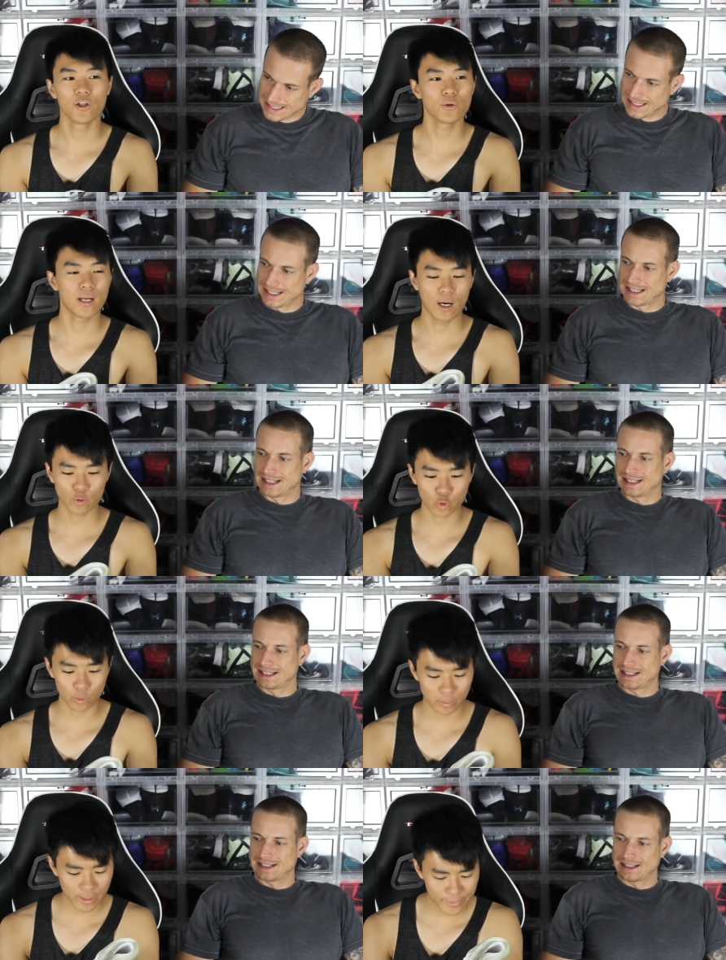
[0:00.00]
Speaker 1: you an outdoor
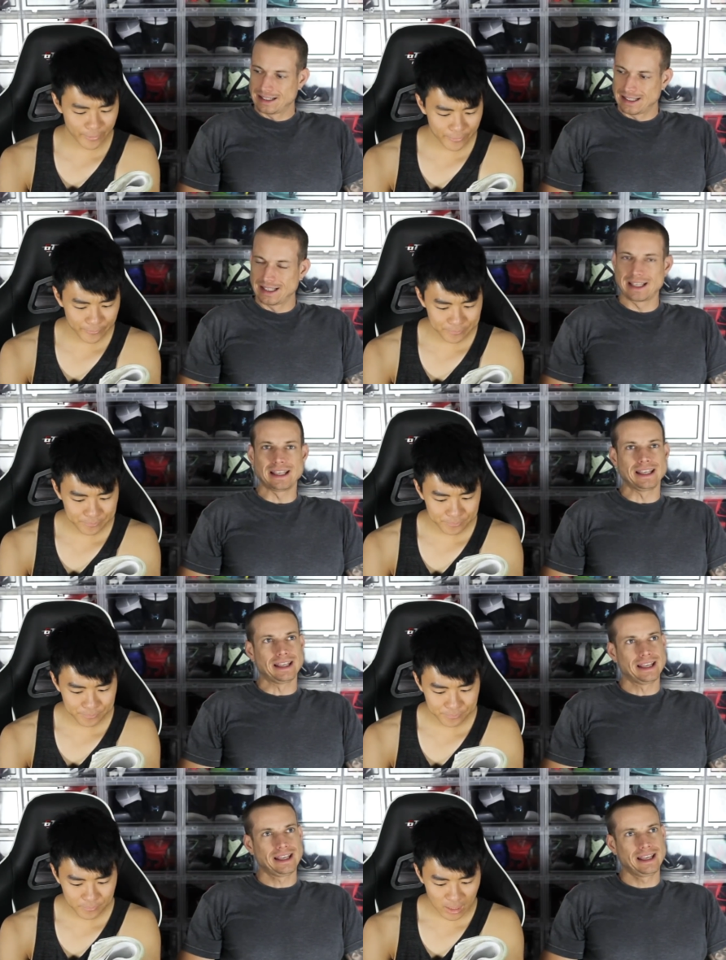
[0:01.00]
player?
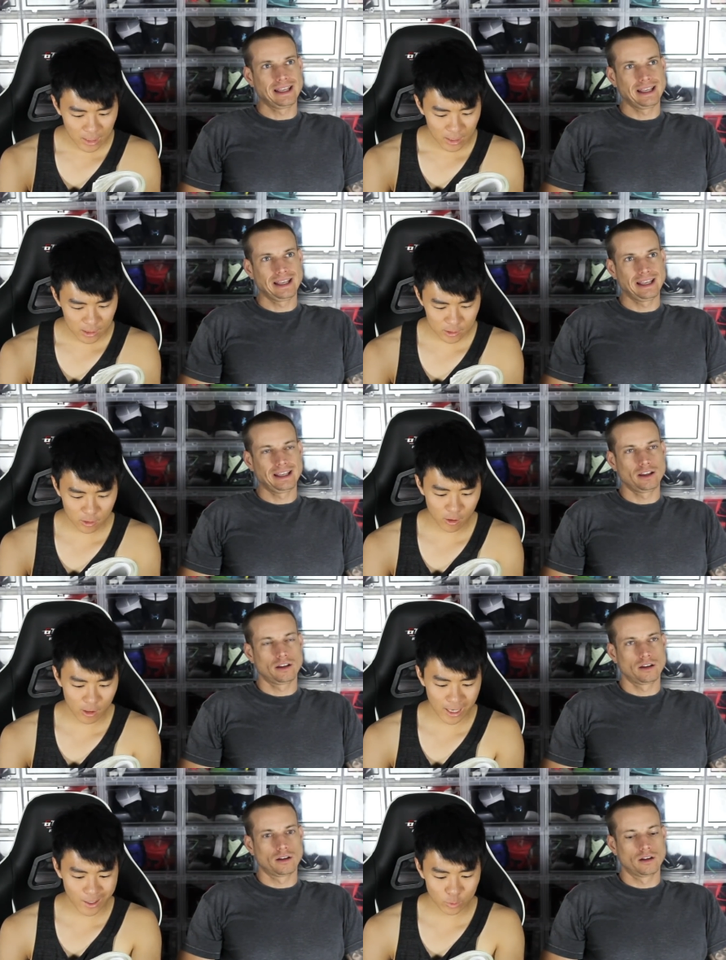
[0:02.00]
There's a lot
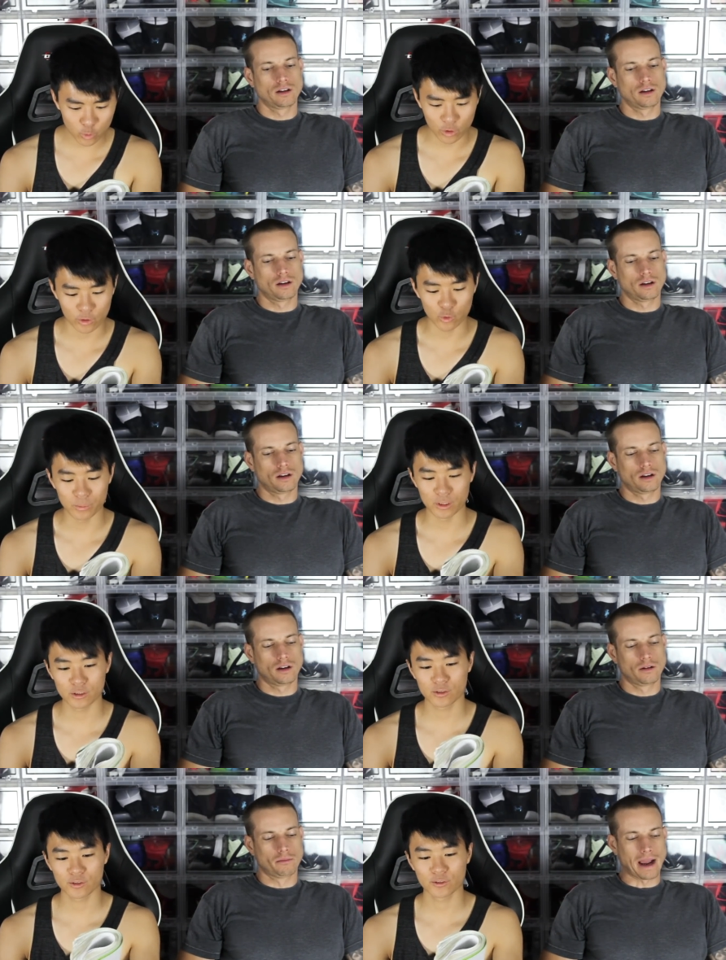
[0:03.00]
of outdoor
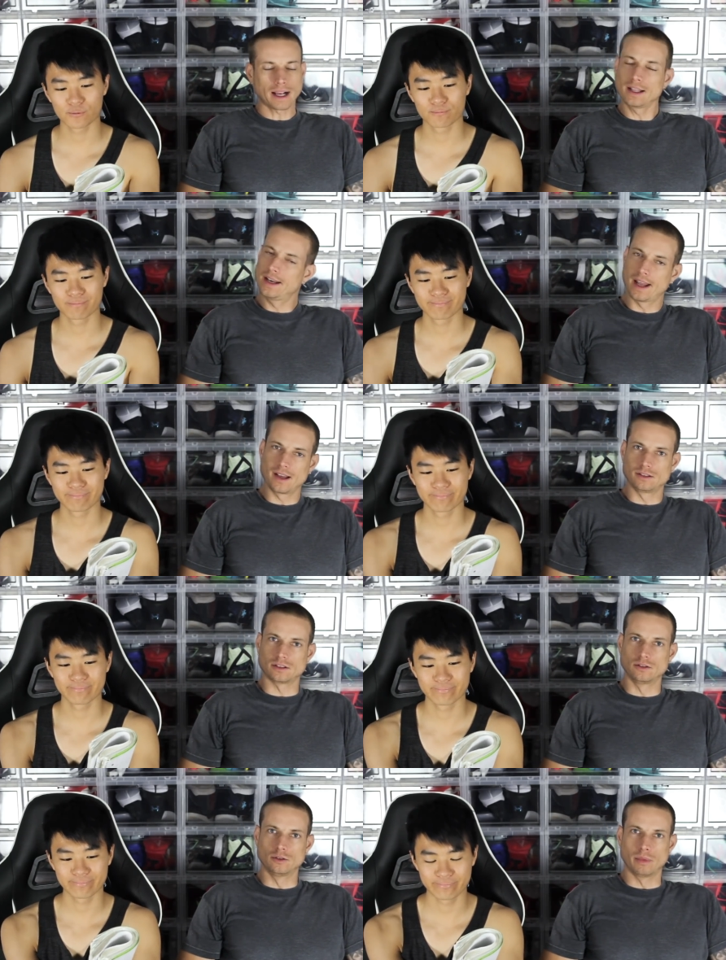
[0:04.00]
hoopers. Back in the day, I used
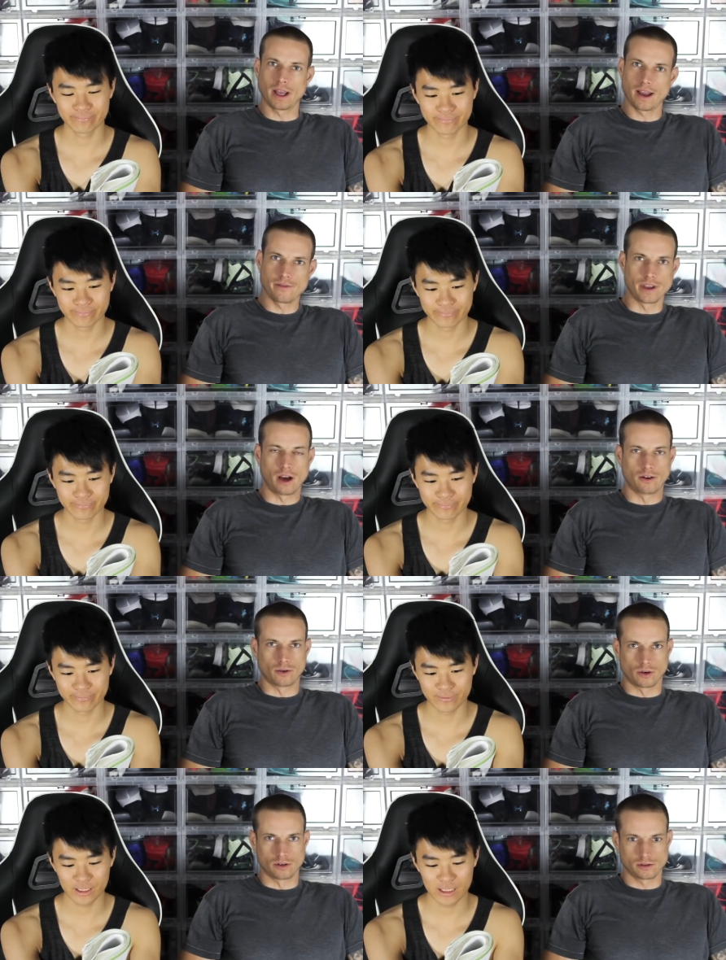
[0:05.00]
to hoop heavy
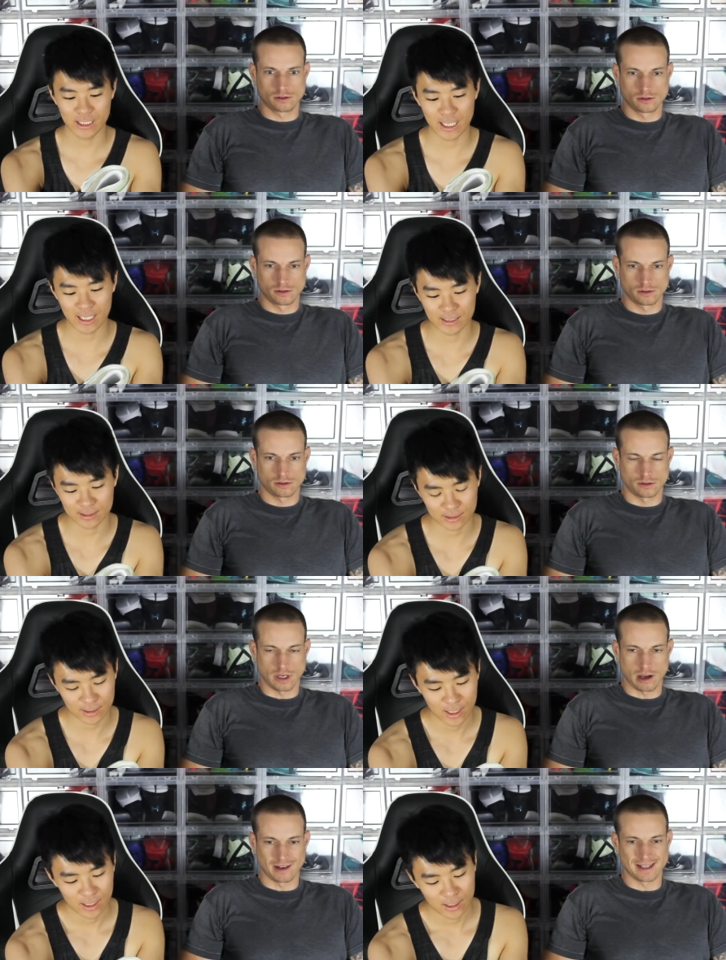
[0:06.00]
outdoors. Yes.
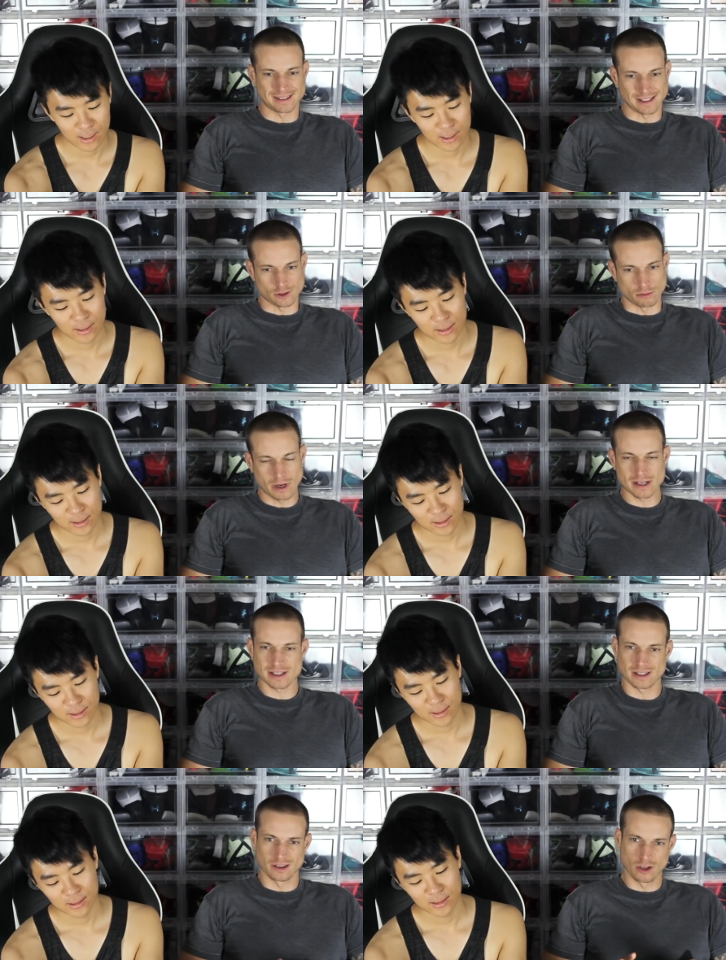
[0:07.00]
Nowadays, not so much. A
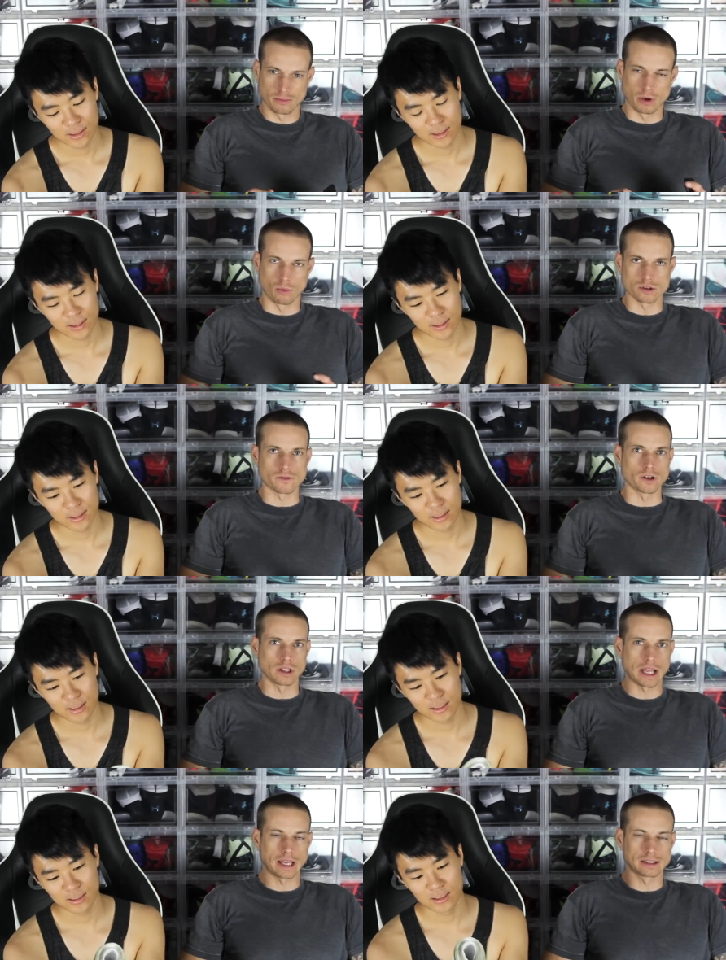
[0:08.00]
little bit worse for your
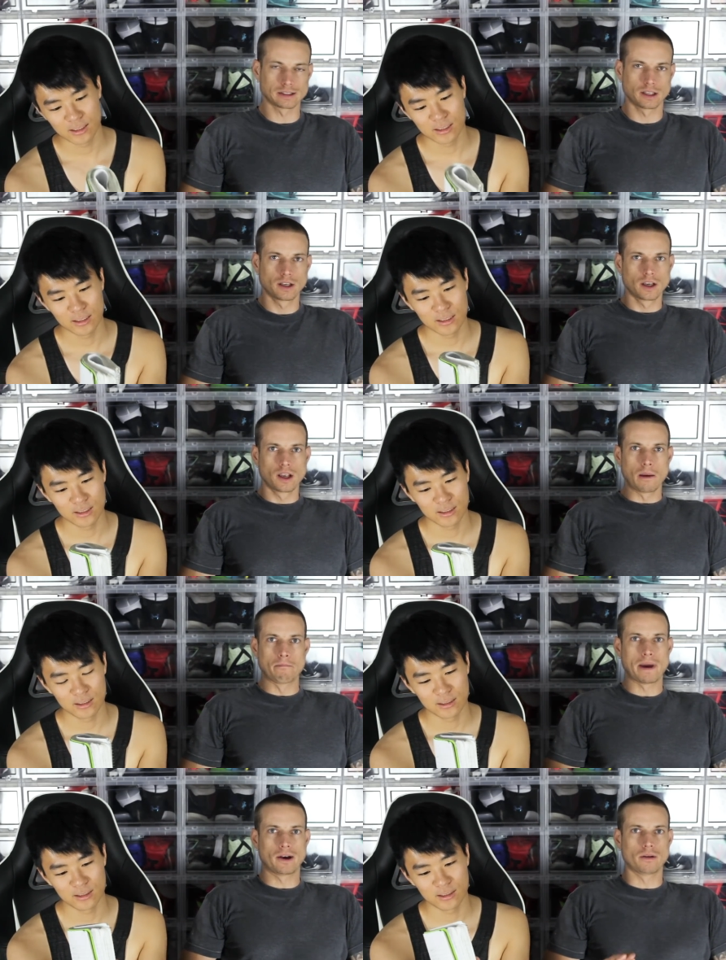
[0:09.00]
legs.
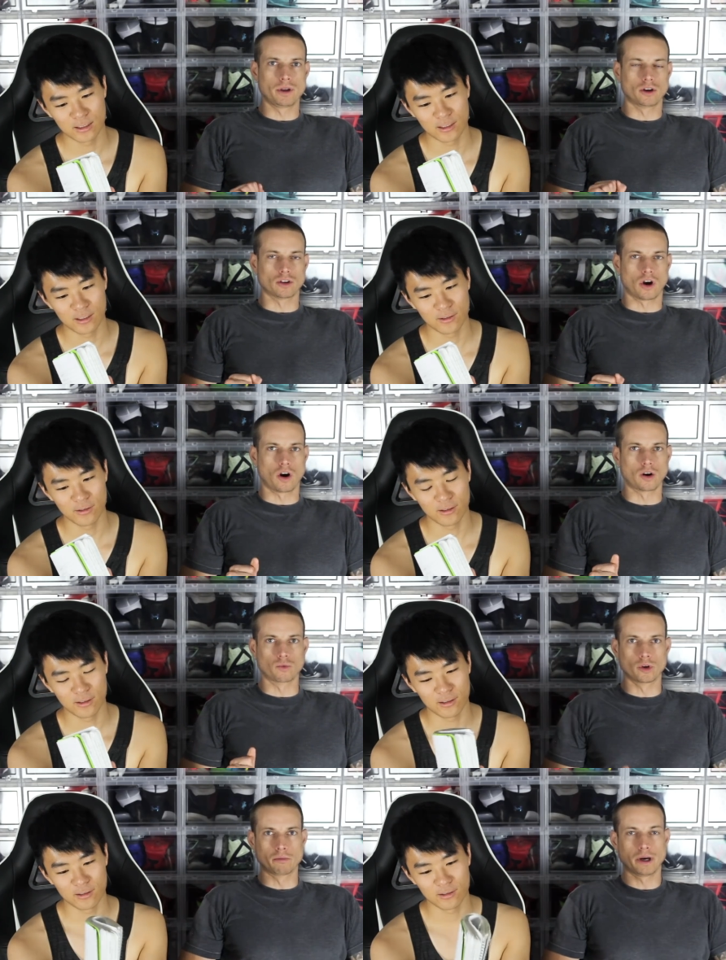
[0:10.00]
Better to be on the
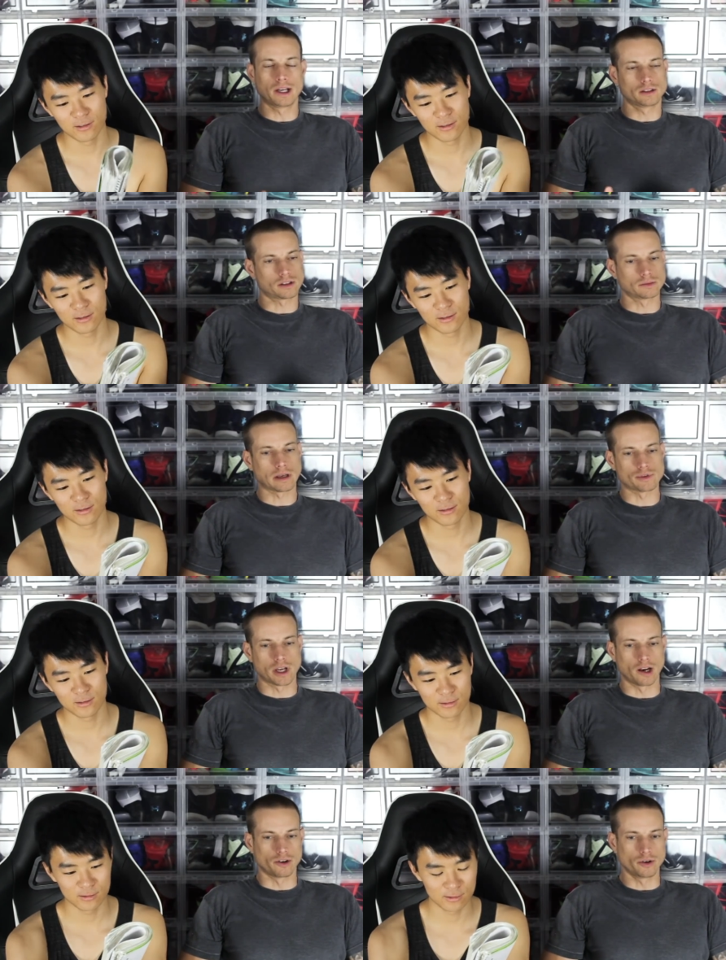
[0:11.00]
hardwood, but sometimes you got
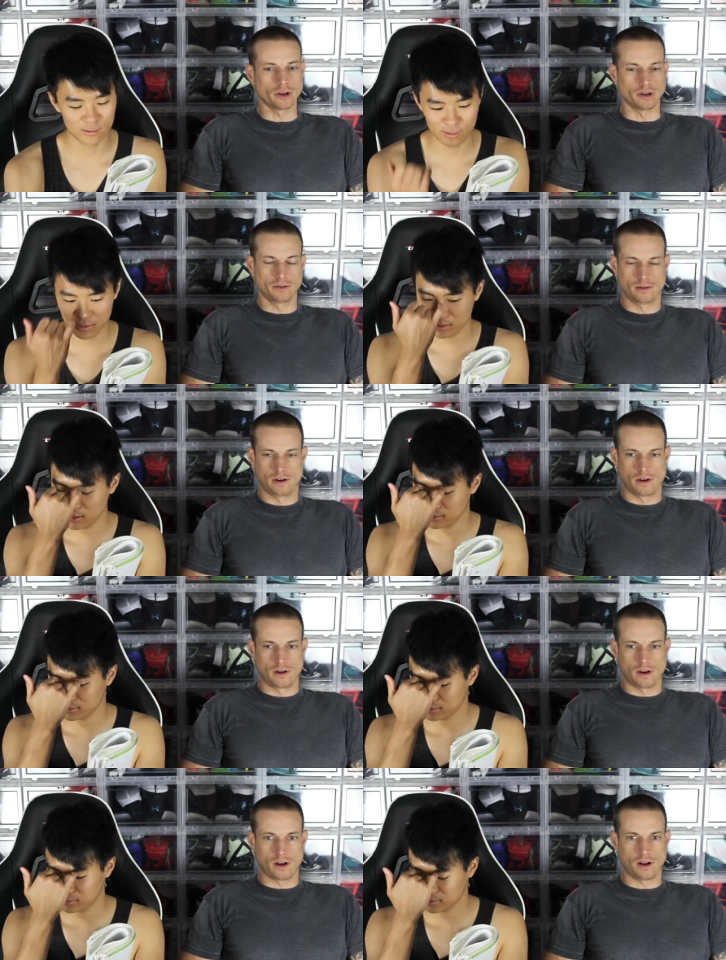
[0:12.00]
to do it.
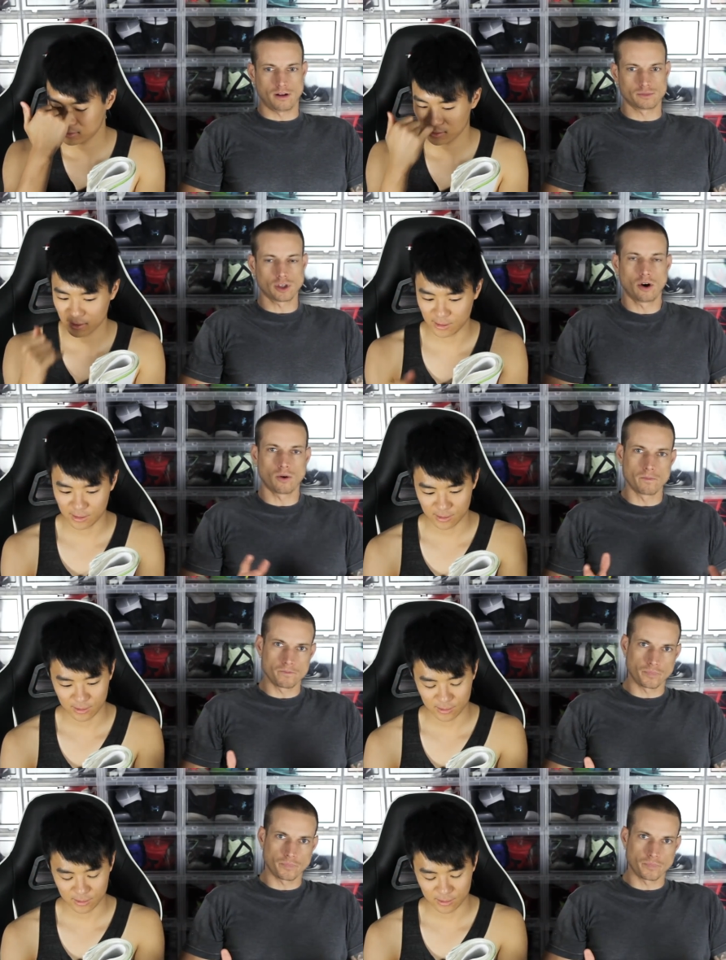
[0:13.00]
Yes. Um, so,